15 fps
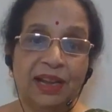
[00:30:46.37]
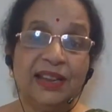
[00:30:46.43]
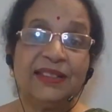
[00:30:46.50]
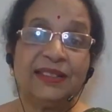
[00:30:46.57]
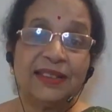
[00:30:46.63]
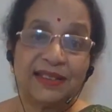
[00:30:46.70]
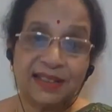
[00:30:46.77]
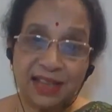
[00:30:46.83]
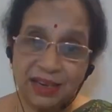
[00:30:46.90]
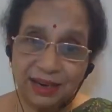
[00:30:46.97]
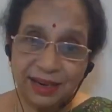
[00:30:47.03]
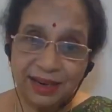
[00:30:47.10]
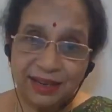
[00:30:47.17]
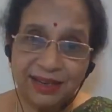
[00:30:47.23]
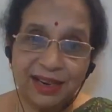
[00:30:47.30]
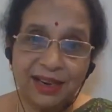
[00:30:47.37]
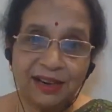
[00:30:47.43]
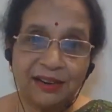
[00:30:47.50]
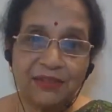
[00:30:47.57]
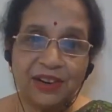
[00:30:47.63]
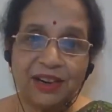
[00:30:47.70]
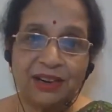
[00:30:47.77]
Is the sun really
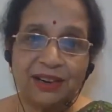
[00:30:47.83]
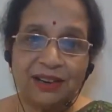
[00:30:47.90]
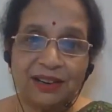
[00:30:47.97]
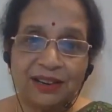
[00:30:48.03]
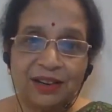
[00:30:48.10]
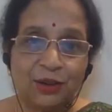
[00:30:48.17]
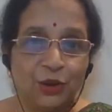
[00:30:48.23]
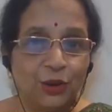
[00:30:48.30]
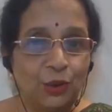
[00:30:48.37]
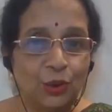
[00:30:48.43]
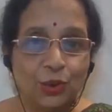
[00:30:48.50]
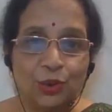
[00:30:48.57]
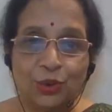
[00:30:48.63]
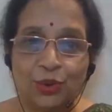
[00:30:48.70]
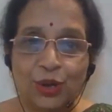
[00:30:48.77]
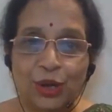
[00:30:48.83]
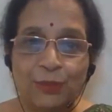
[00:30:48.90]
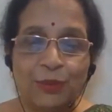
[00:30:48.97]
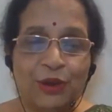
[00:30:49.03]
covered? No,